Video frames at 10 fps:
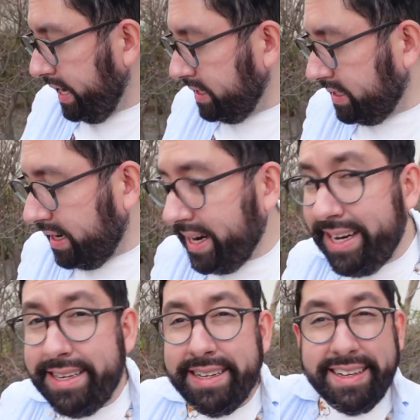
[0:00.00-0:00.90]

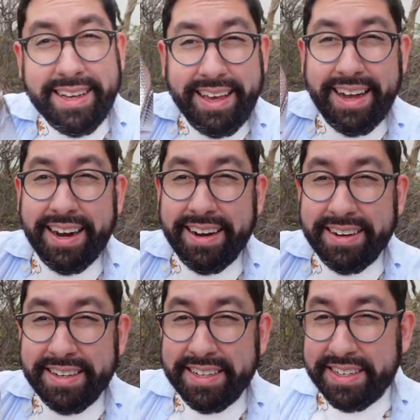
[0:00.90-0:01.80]
inside
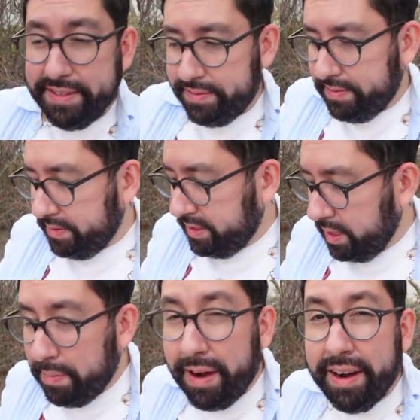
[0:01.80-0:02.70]
here to
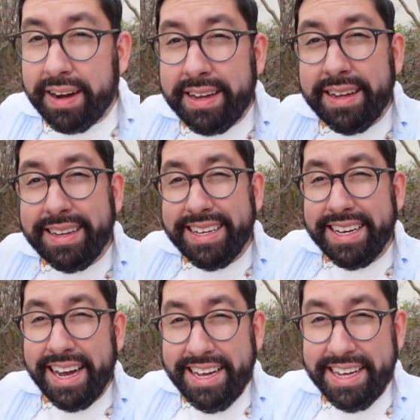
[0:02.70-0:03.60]
the park
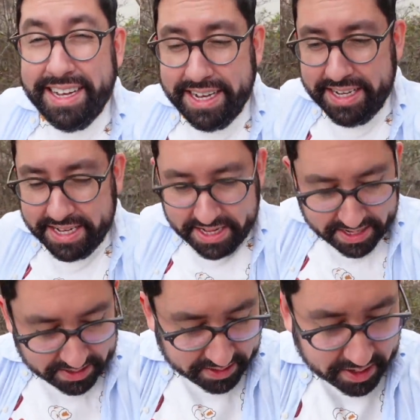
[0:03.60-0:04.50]

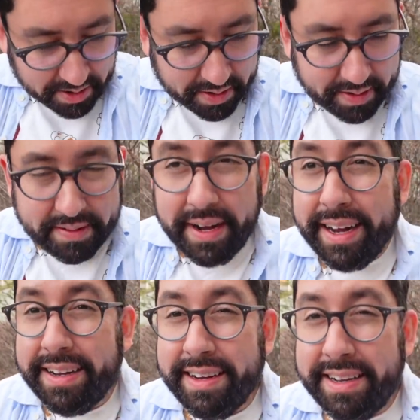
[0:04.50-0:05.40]
so
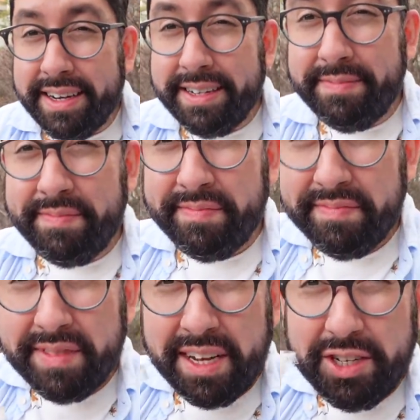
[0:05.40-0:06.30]
I could
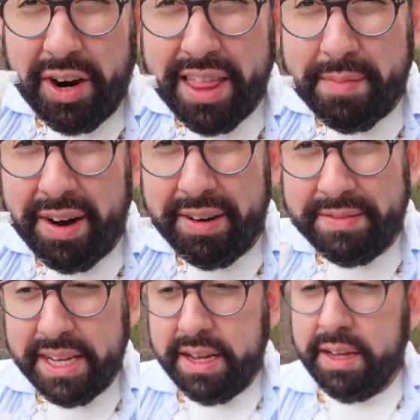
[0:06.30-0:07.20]
try them all.
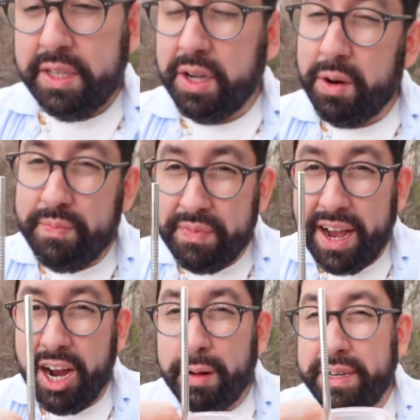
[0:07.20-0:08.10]
So
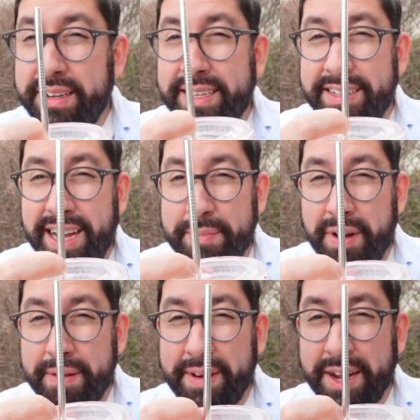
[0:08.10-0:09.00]
I
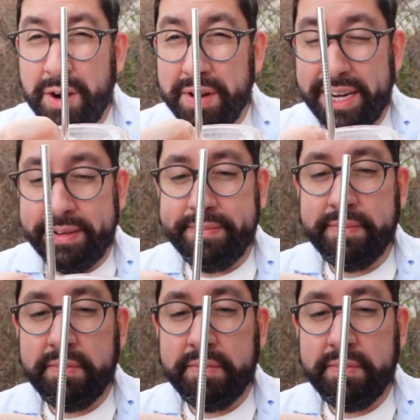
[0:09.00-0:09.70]
brought my own, I